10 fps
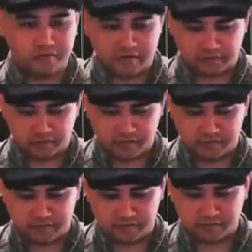like sort
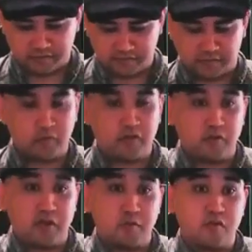of further
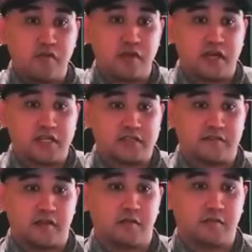removing us
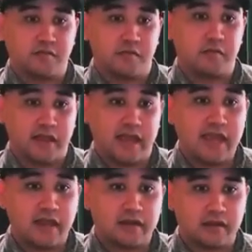from the
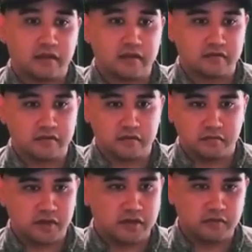land. And I think,
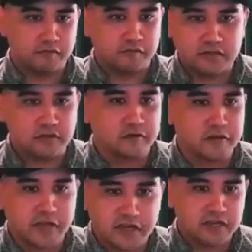getting your feet
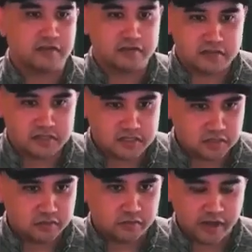dirty, getting
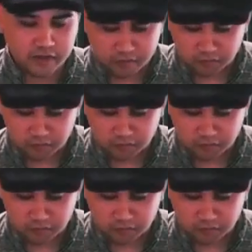those